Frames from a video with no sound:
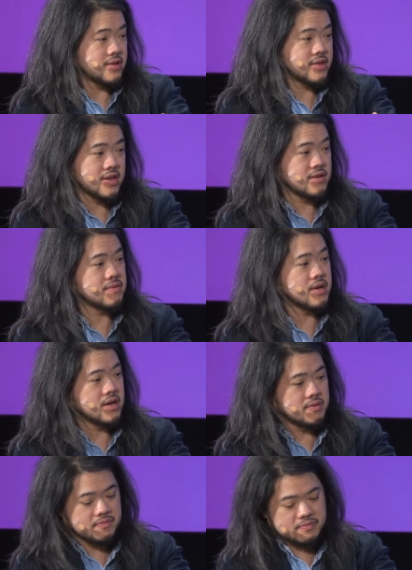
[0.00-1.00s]
let's say,
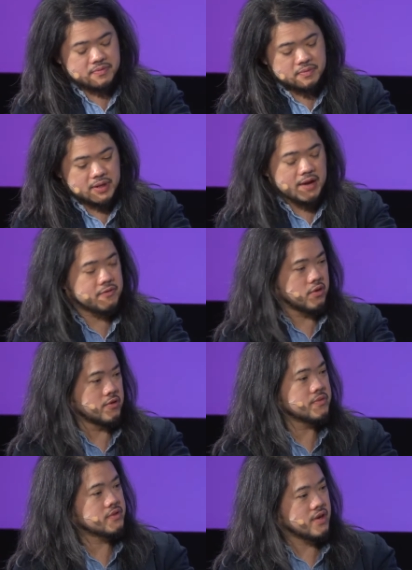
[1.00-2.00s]
um,
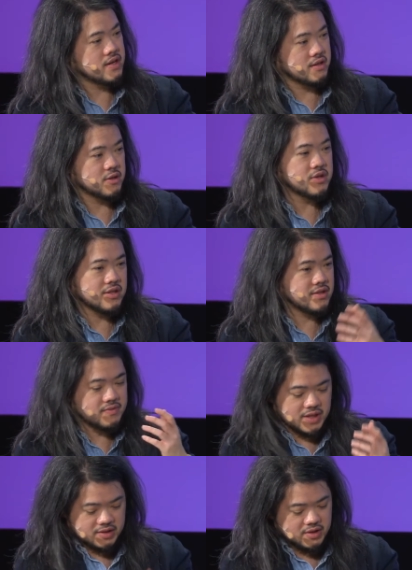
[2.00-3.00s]
platforms, right, including
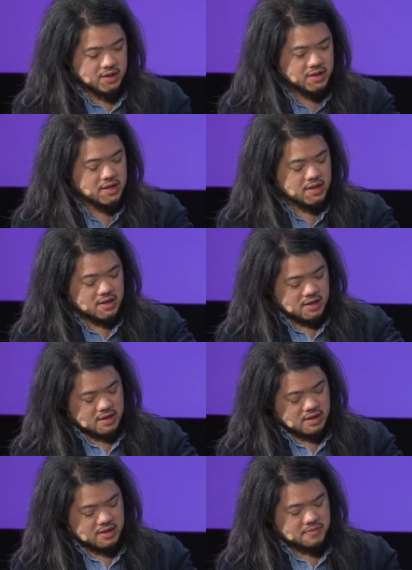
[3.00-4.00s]
TikTok.
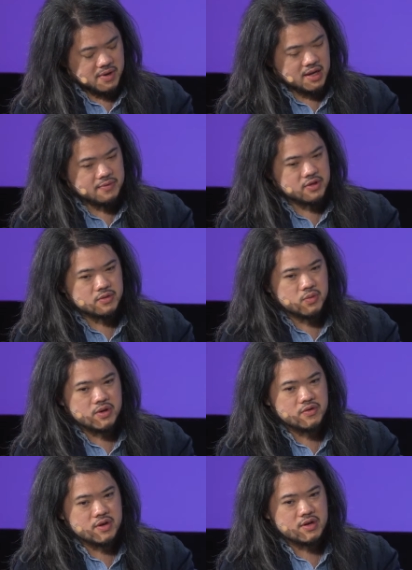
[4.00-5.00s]
Um, and I'm just
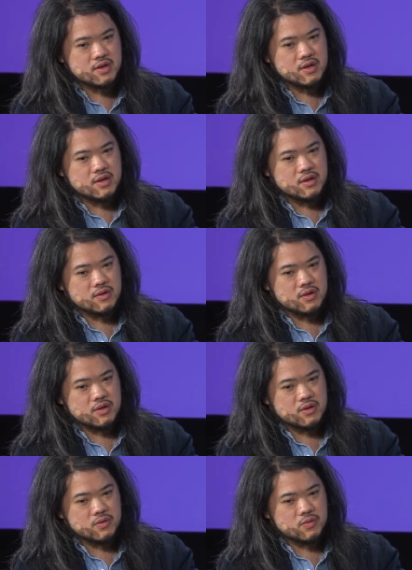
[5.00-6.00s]
wondering,
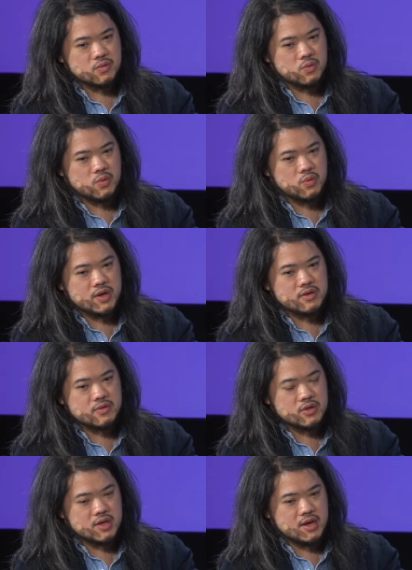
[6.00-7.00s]
you know, when
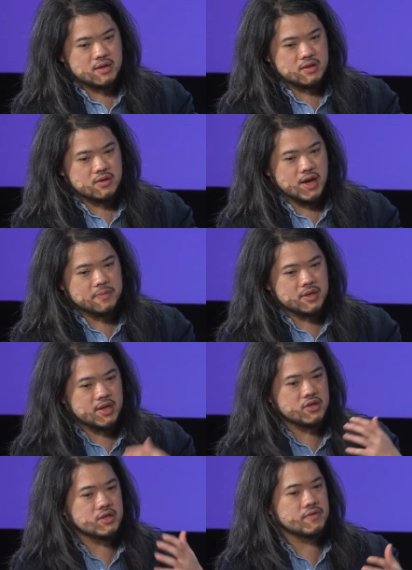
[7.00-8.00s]
you look at you know
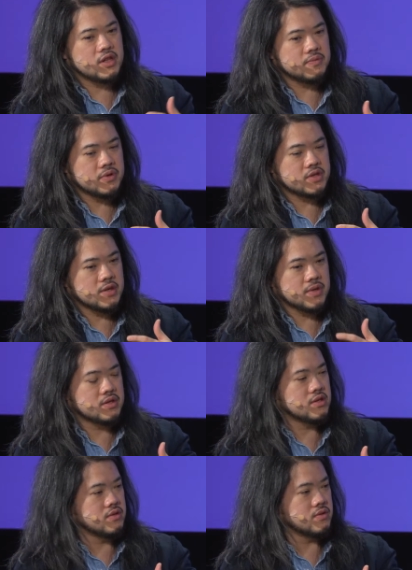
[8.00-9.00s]
application developers coming to